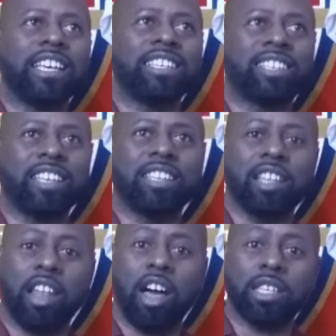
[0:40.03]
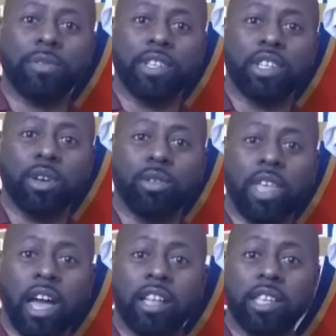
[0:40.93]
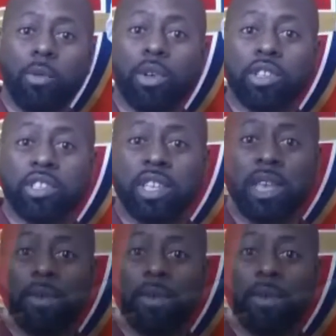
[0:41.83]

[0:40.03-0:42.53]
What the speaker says: said in the last video that I didn't want us to